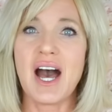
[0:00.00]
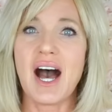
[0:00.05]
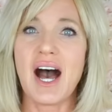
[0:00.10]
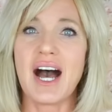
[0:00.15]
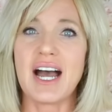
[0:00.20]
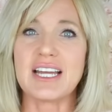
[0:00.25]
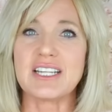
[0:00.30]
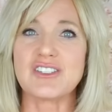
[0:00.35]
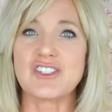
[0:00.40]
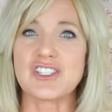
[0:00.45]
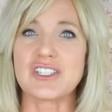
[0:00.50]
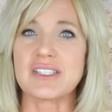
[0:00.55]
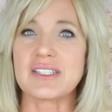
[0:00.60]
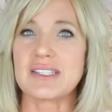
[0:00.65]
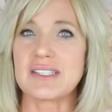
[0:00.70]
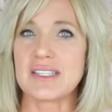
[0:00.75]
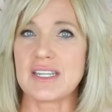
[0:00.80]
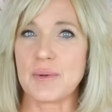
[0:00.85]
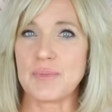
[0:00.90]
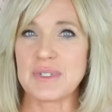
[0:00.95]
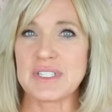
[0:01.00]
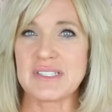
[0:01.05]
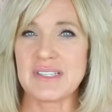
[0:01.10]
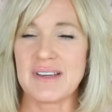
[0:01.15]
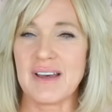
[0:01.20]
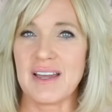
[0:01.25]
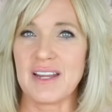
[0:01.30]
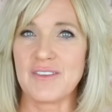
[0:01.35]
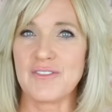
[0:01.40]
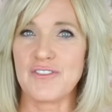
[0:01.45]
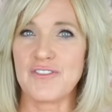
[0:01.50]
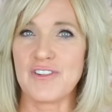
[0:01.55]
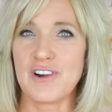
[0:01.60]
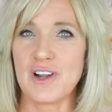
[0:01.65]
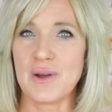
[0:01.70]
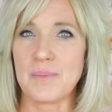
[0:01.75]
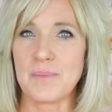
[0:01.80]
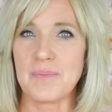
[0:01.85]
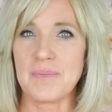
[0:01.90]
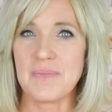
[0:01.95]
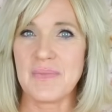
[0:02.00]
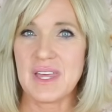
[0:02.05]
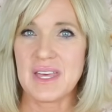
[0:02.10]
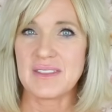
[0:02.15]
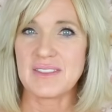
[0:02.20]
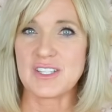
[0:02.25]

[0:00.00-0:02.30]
I just step aside from